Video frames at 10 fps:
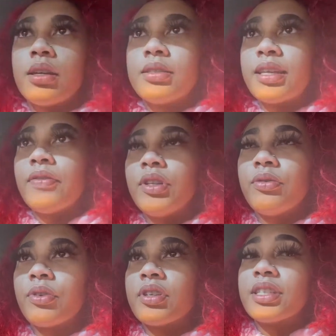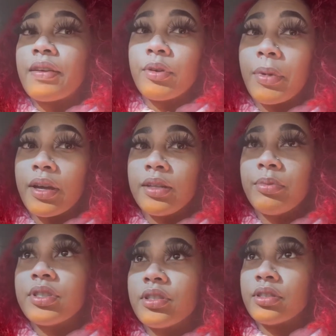safety first, everybody.
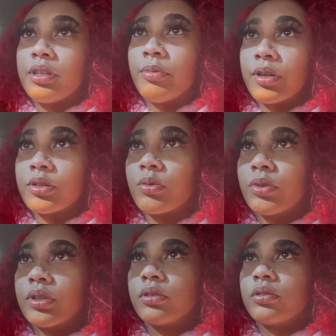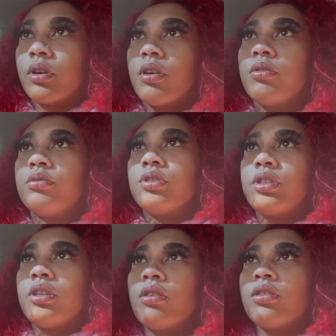Put your seatbelts on. Oh
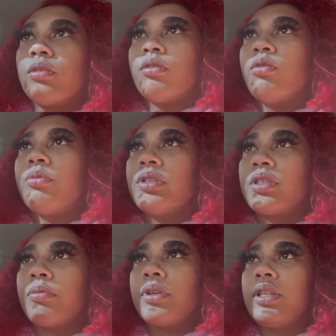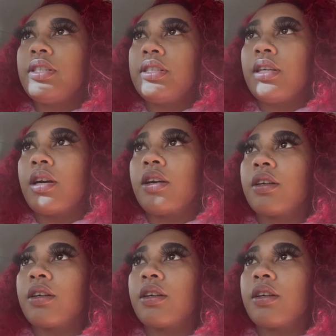shit, a whole bunch of policia.